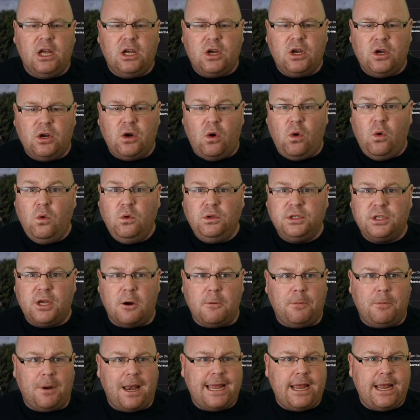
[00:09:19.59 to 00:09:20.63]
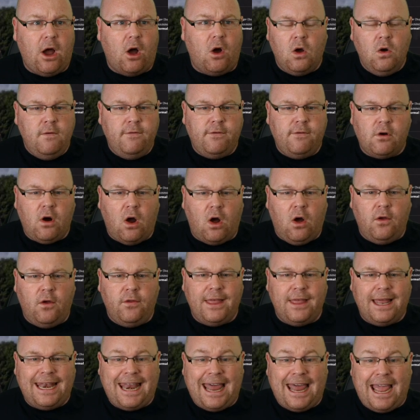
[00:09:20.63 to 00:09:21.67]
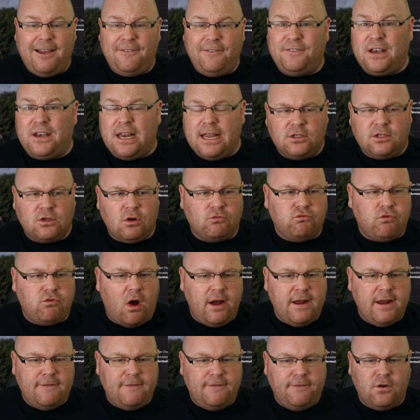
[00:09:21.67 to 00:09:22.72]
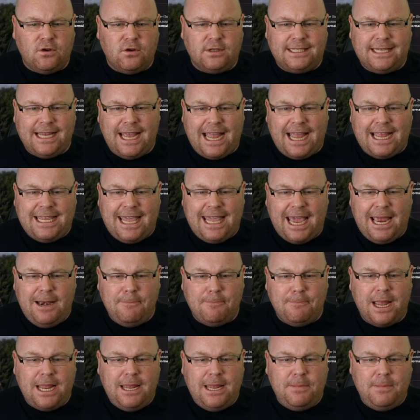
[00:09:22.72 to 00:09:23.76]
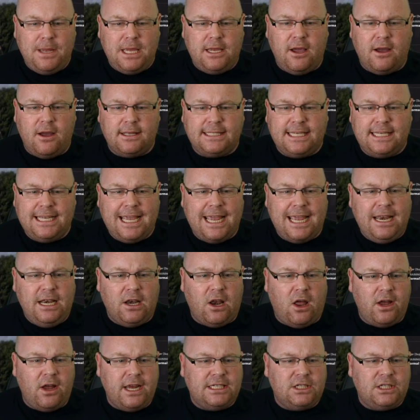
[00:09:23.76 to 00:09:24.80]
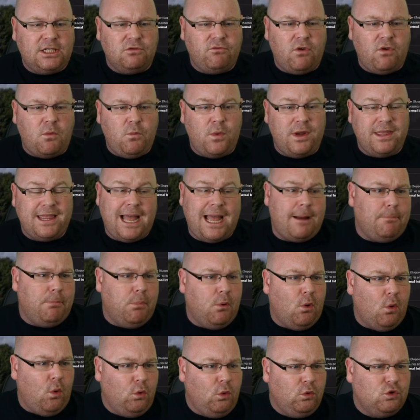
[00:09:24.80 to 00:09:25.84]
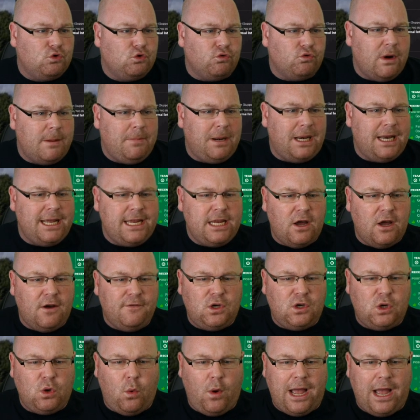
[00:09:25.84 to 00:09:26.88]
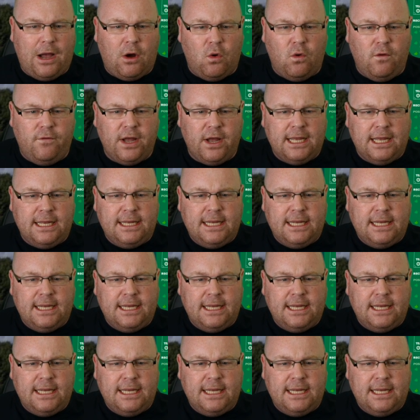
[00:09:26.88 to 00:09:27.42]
Could also play over on the left, is a right footer, again, maybe cutting in, likes to run with that ball, dribbling of 12.